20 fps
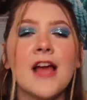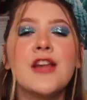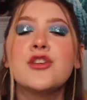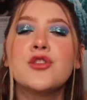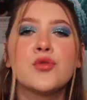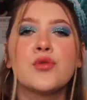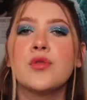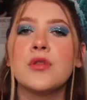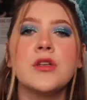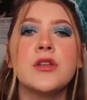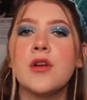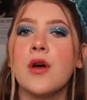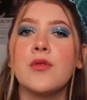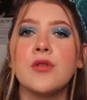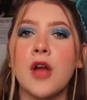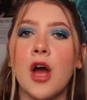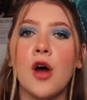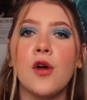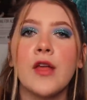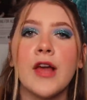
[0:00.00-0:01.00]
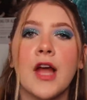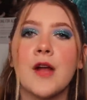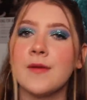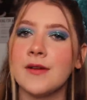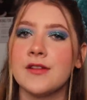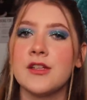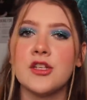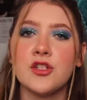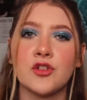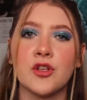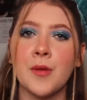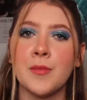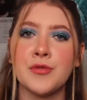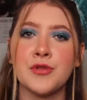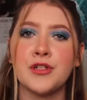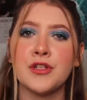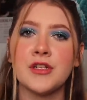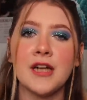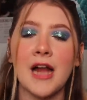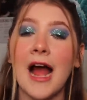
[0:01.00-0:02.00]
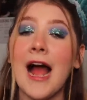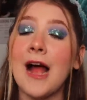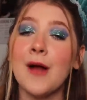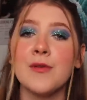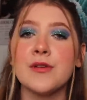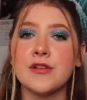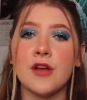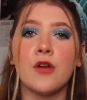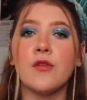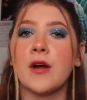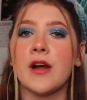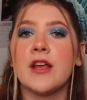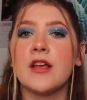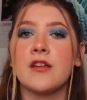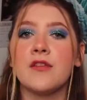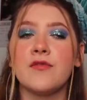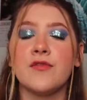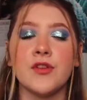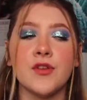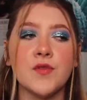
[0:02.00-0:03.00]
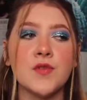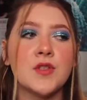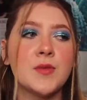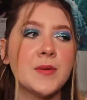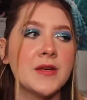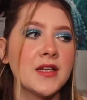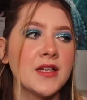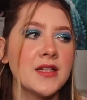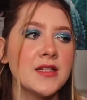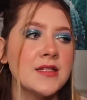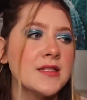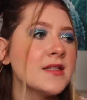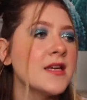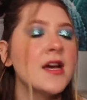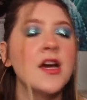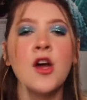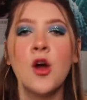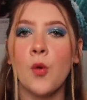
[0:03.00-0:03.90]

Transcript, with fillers: I truly don't know. Like I read the description and I was already confused because